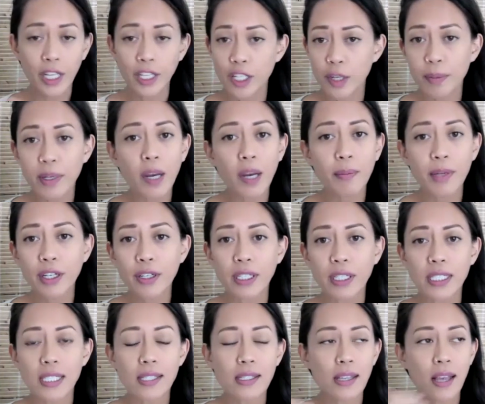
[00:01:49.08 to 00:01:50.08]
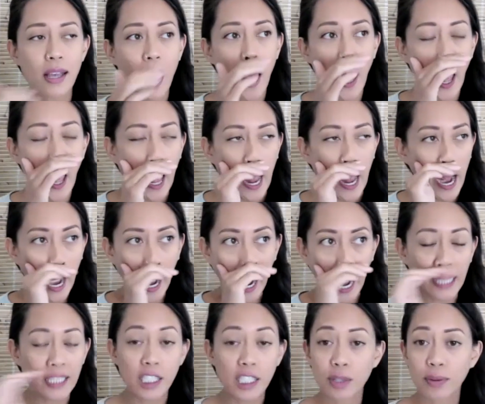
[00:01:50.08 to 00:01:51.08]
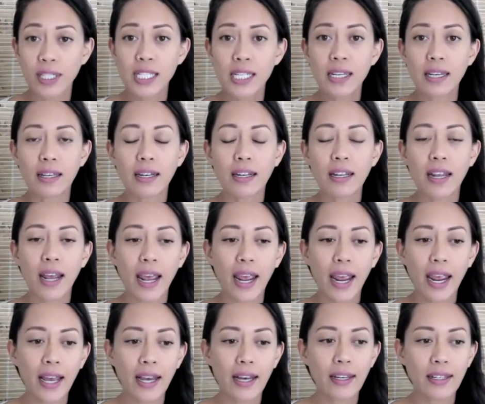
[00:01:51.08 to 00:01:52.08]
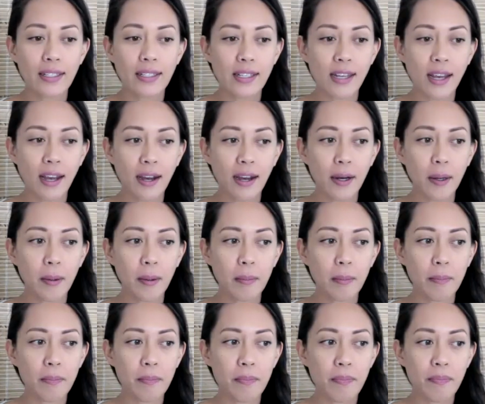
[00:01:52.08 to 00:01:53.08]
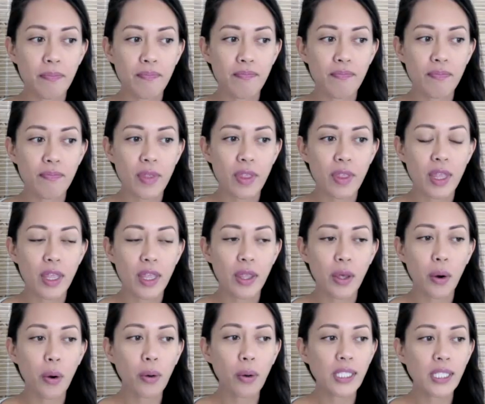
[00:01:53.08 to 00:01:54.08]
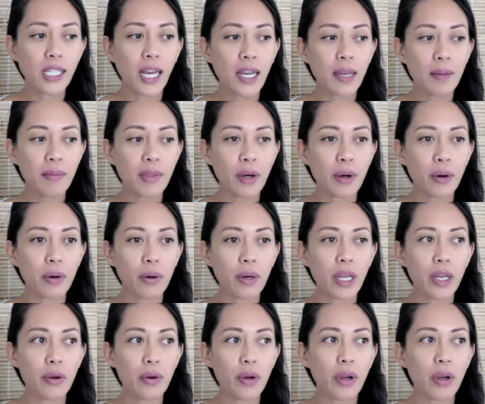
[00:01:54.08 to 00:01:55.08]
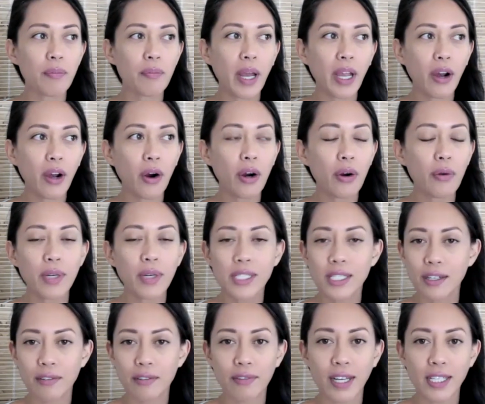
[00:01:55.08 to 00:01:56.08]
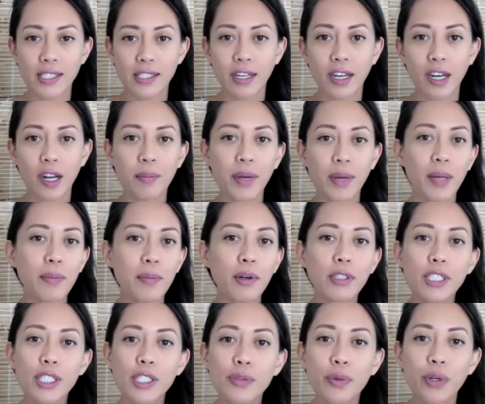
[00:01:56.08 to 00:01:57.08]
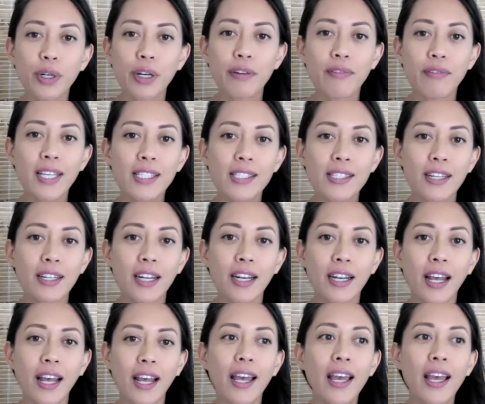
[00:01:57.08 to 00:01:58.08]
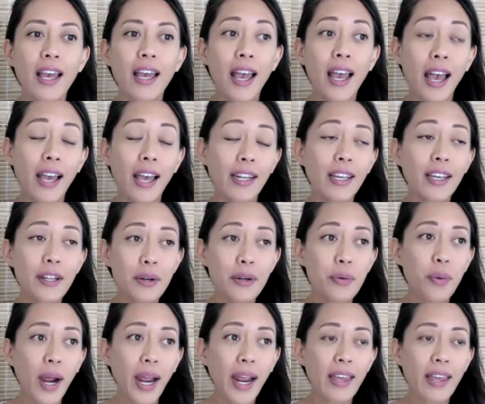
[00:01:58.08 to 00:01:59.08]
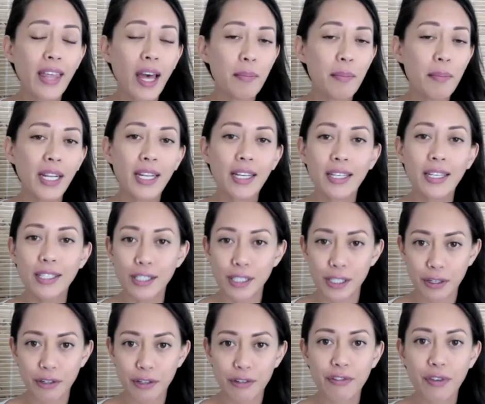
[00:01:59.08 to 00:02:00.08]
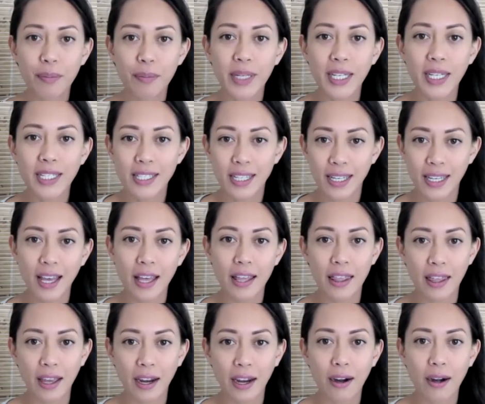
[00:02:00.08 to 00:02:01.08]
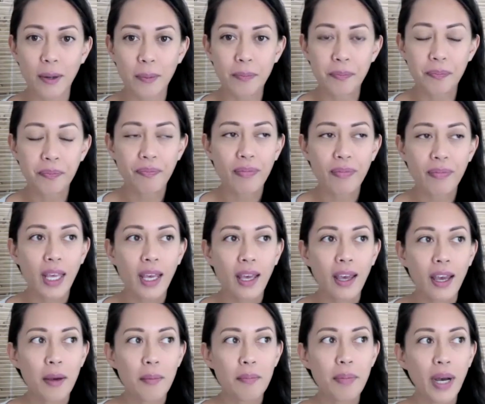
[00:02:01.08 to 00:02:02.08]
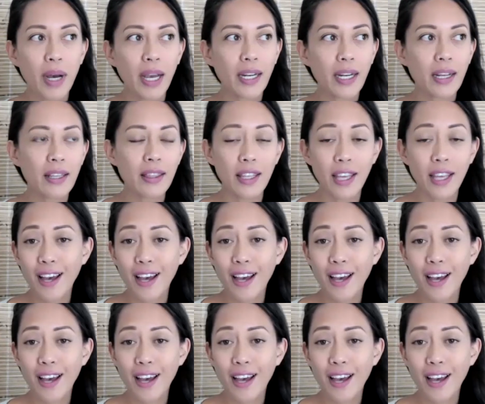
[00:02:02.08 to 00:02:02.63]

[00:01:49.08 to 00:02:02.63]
to become a nurse. And so I did. And the whole time though, my heart wasn't invested in it. My emotions weren't invested in it. And in a way that made it easier for me to get there. But in the